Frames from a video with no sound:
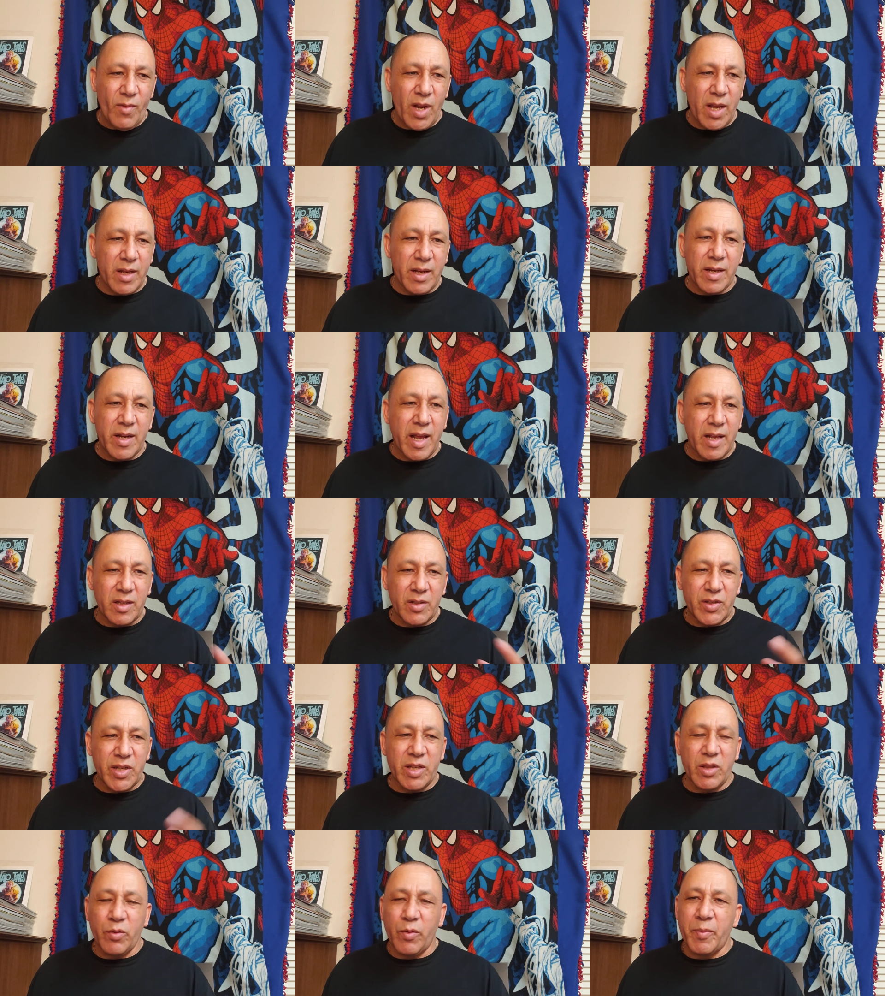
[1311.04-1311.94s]
and then they had the
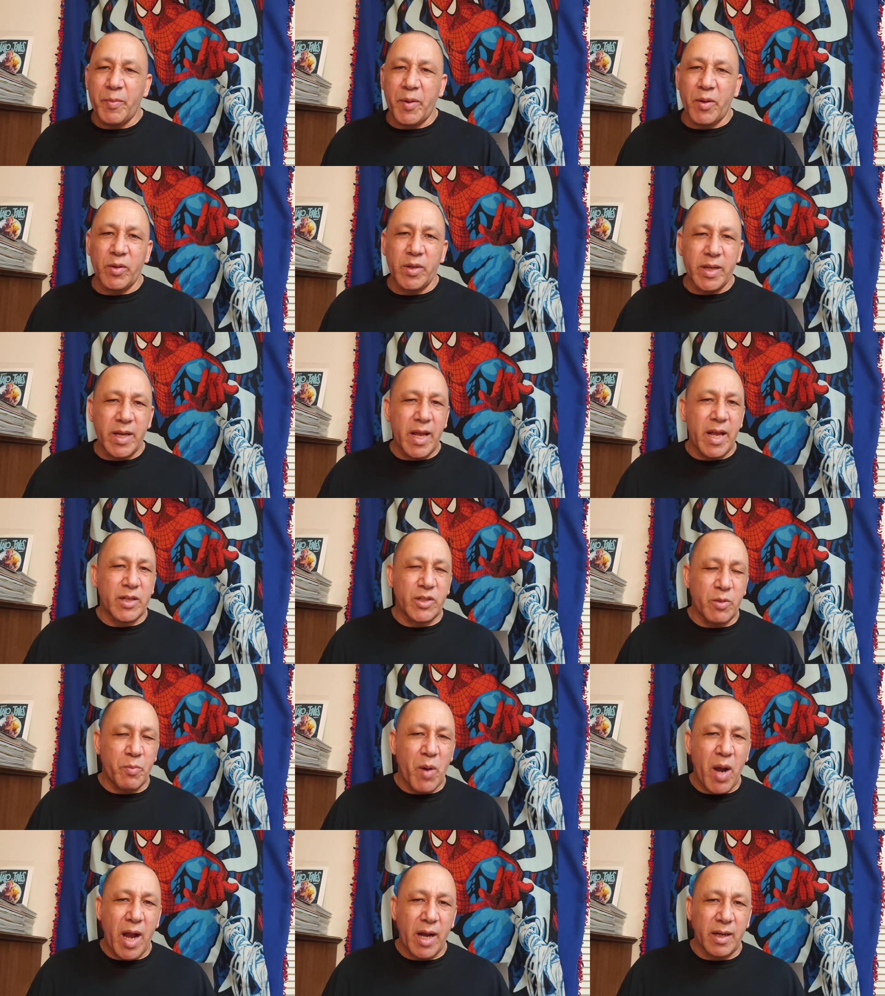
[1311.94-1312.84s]
C-3PO, and then they had
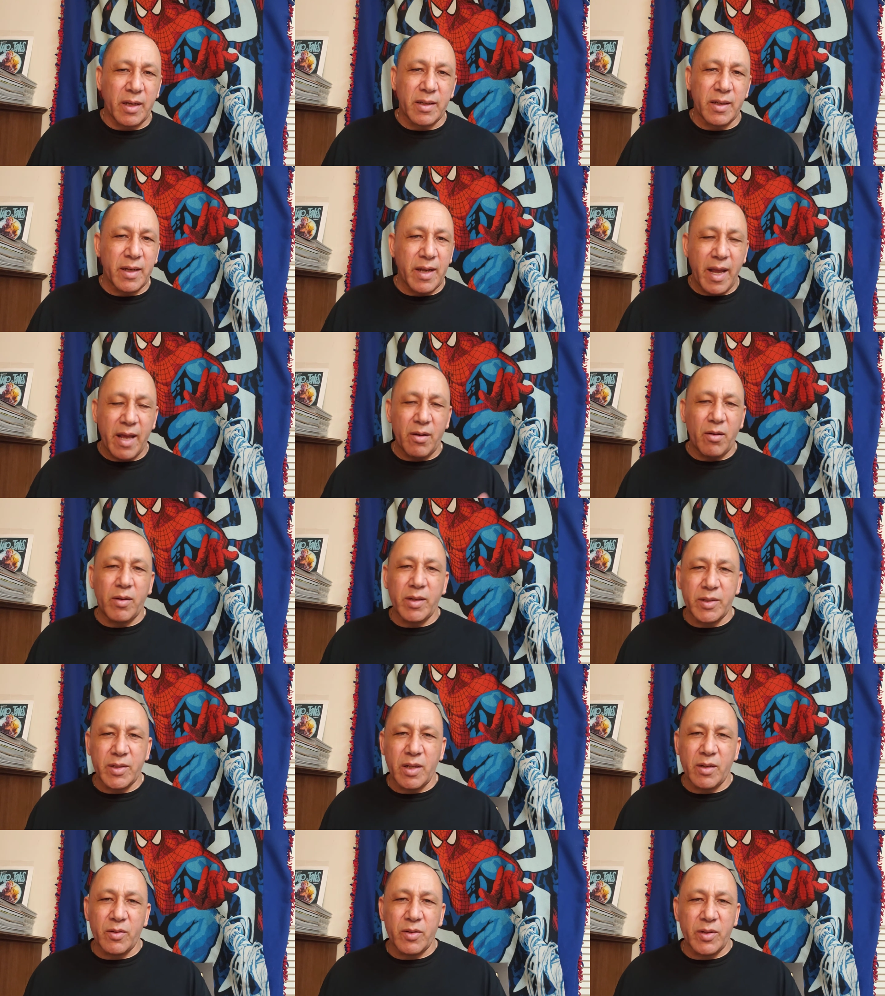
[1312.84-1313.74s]
Chewbacca, and then they had all
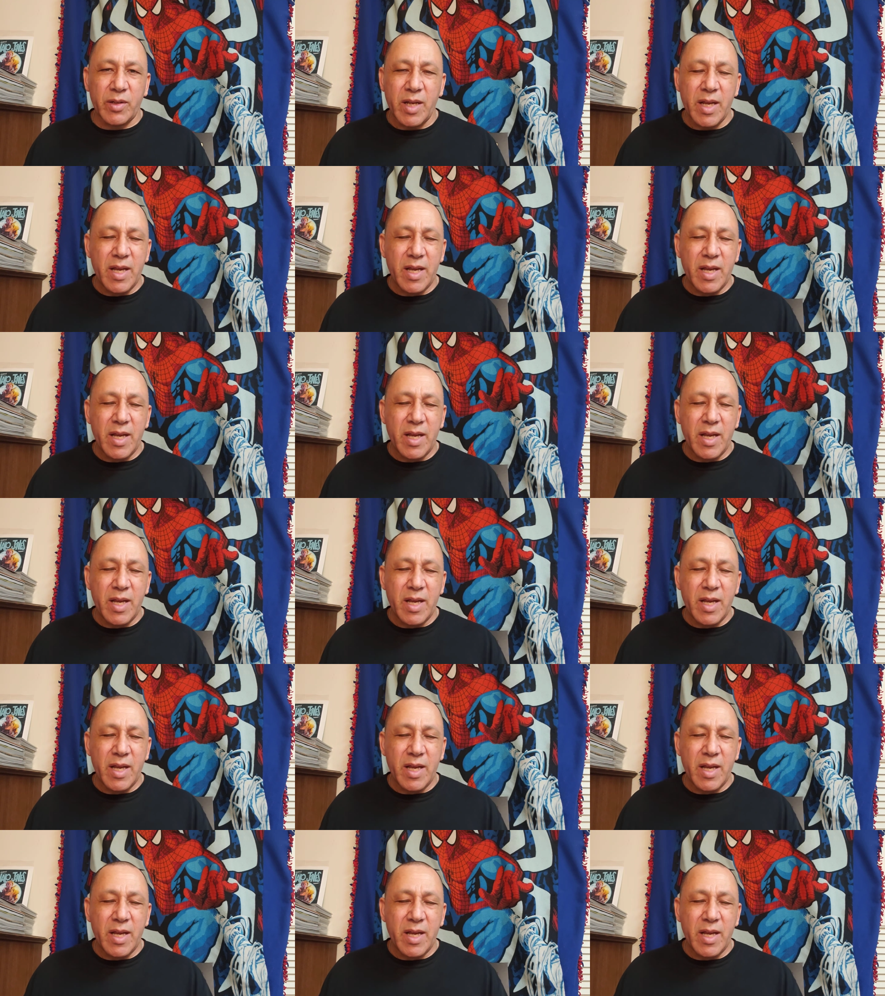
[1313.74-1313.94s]
these other,